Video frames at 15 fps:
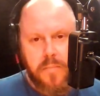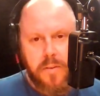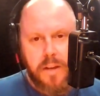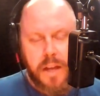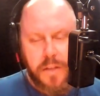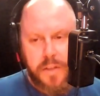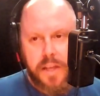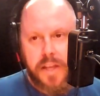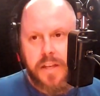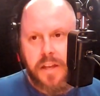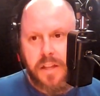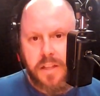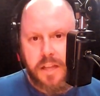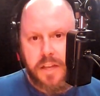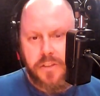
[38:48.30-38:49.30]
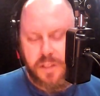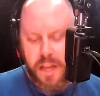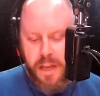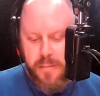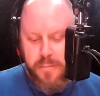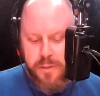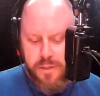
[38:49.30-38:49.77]
I think a lot of
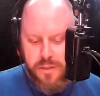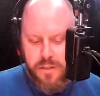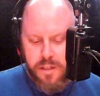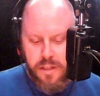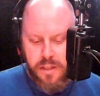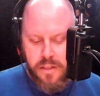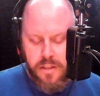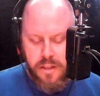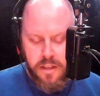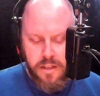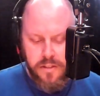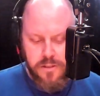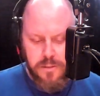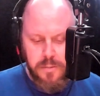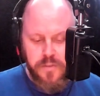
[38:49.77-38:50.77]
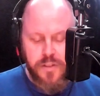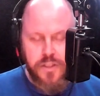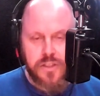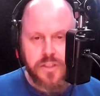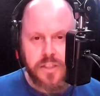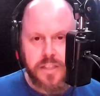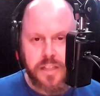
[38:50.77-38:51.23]
times some of
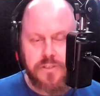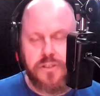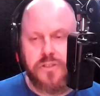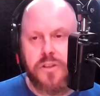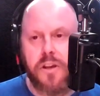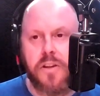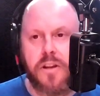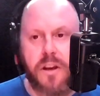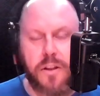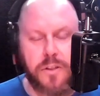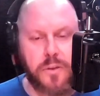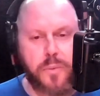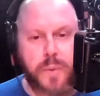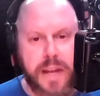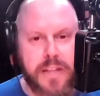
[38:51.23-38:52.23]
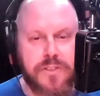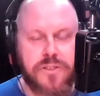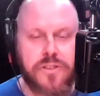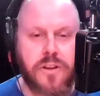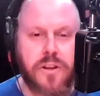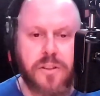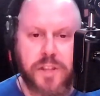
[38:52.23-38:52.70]
us get stuck on the way it's
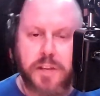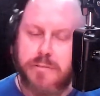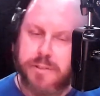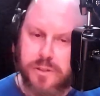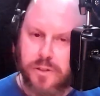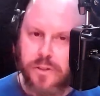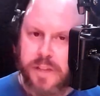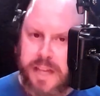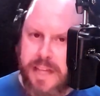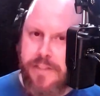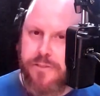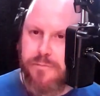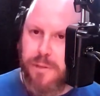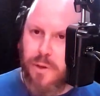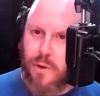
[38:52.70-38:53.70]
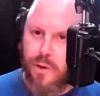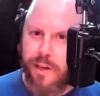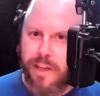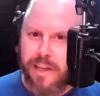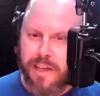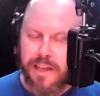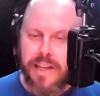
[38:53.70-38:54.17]
sung on the original cast
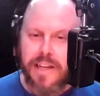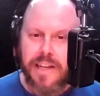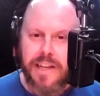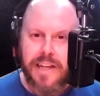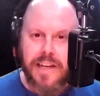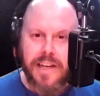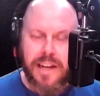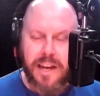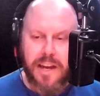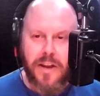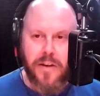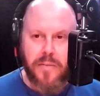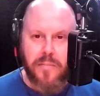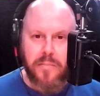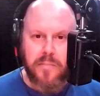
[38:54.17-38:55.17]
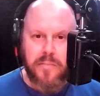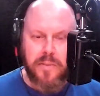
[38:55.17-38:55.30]
recording. And